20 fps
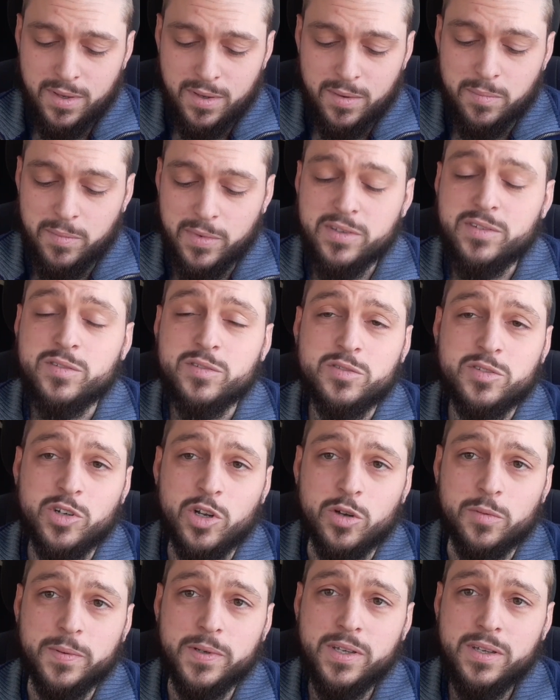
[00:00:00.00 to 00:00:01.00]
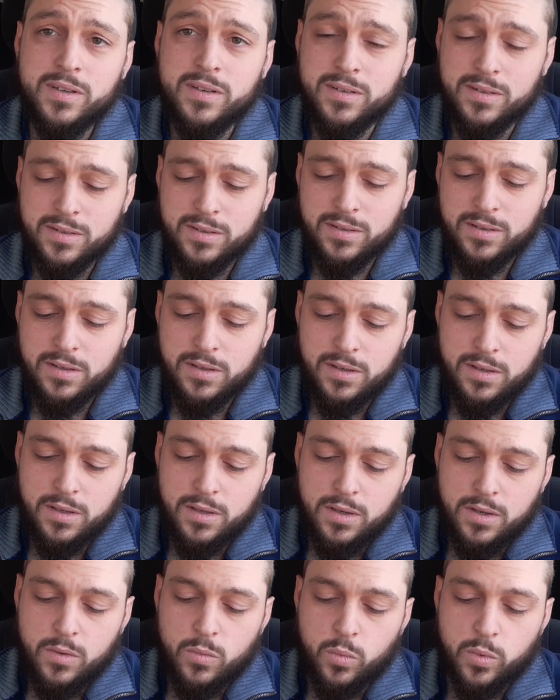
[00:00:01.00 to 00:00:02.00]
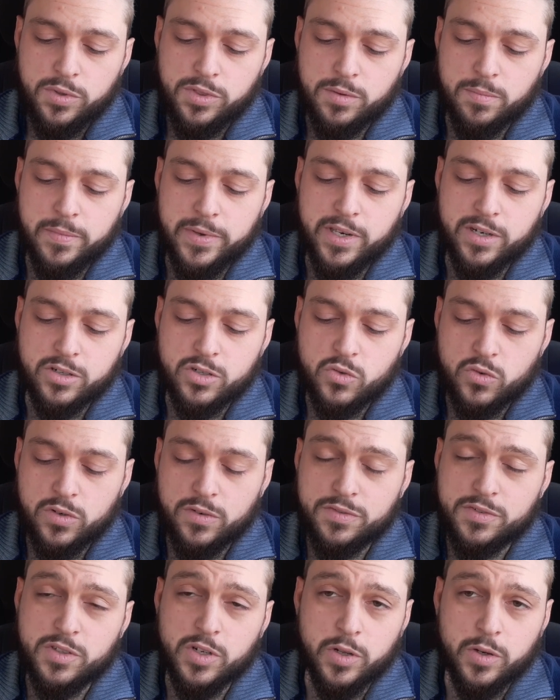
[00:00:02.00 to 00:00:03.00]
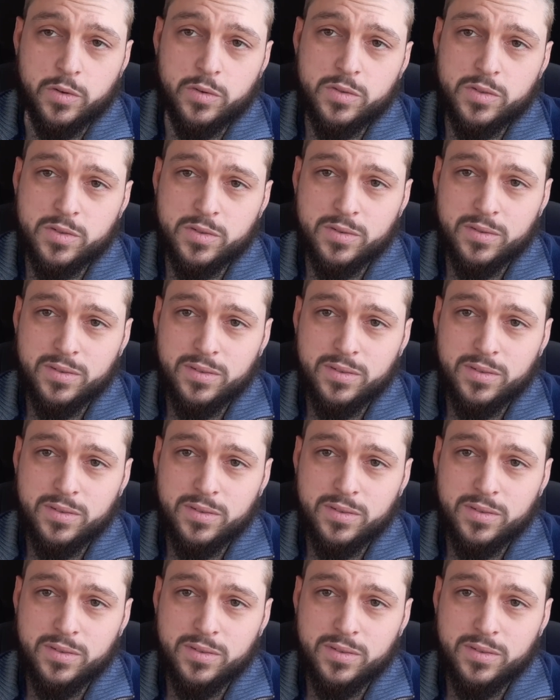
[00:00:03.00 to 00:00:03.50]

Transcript: Mr. Snubie, with the Ministry of Snus,